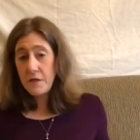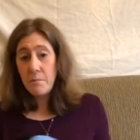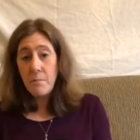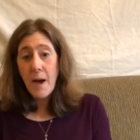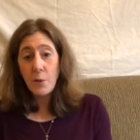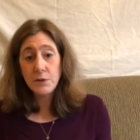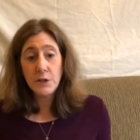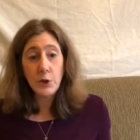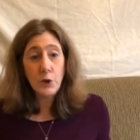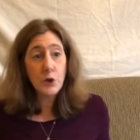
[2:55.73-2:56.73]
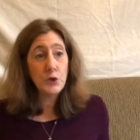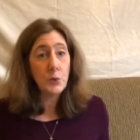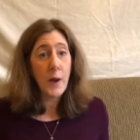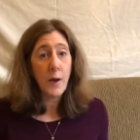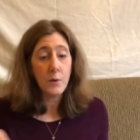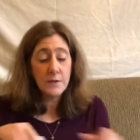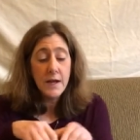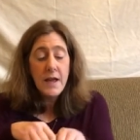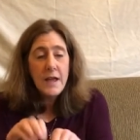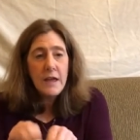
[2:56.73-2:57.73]
The mouse looked around.
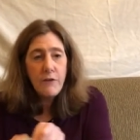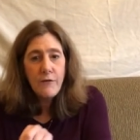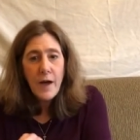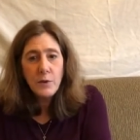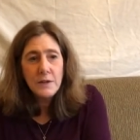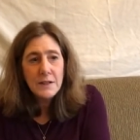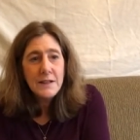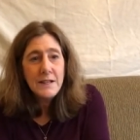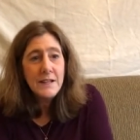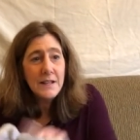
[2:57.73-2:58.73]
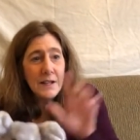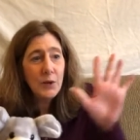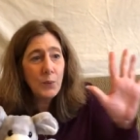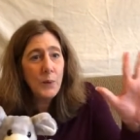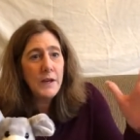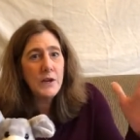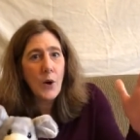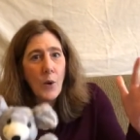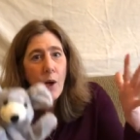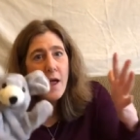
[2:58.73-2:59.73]
He found a little
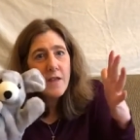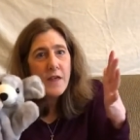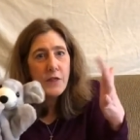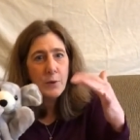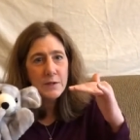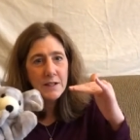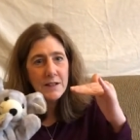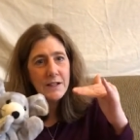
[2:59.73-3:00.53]
window that there was a